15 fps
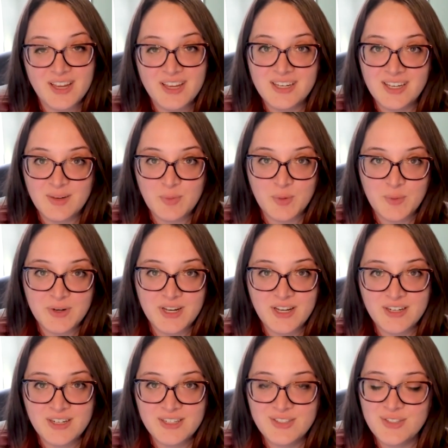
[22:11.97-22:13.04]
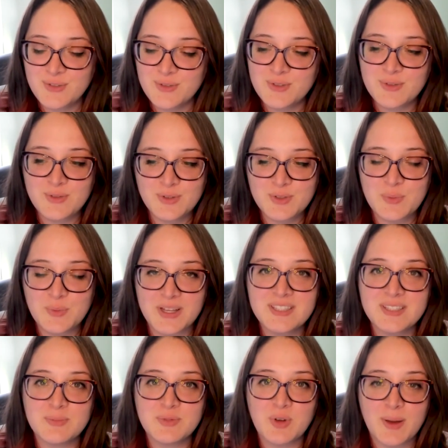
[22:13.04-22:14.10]
Need more Running on Ice news? No sweat.
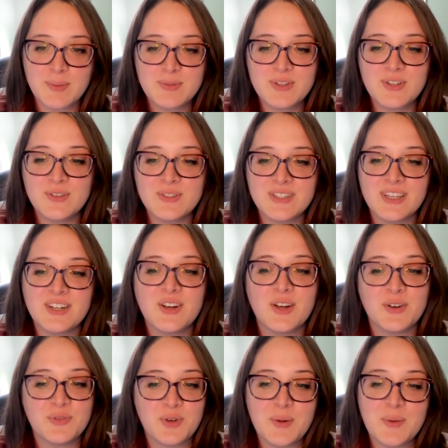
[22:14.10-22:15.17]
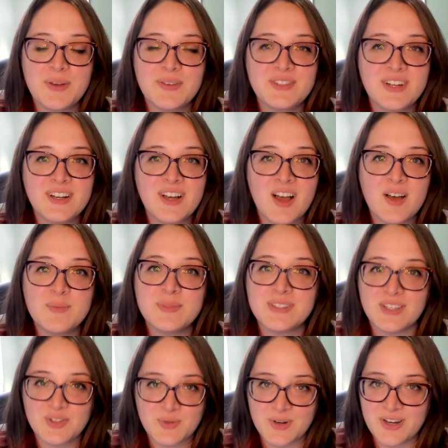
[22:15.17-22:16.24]
Subscribe to the newsletter on freightwaves.com
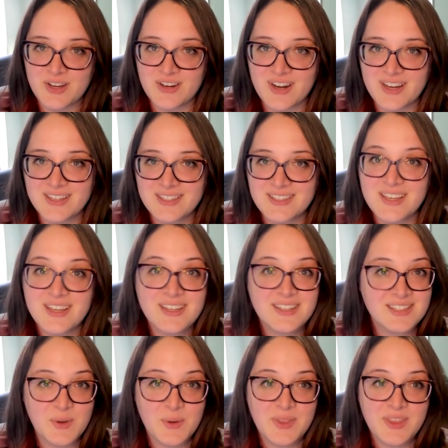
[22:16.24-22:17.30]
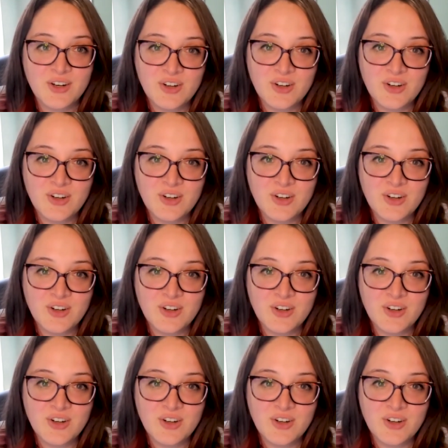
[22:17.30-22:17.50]
slash running on ice. See you on the